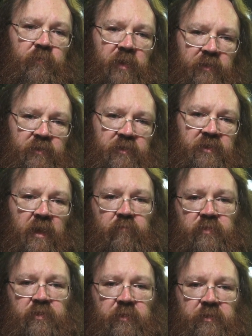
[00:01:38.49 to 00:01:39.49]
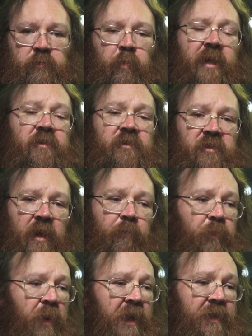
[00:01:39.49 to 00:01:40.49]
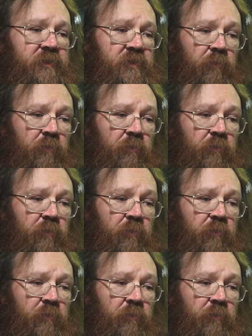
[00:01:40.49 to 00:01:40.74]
at the same sort of speed, same pace,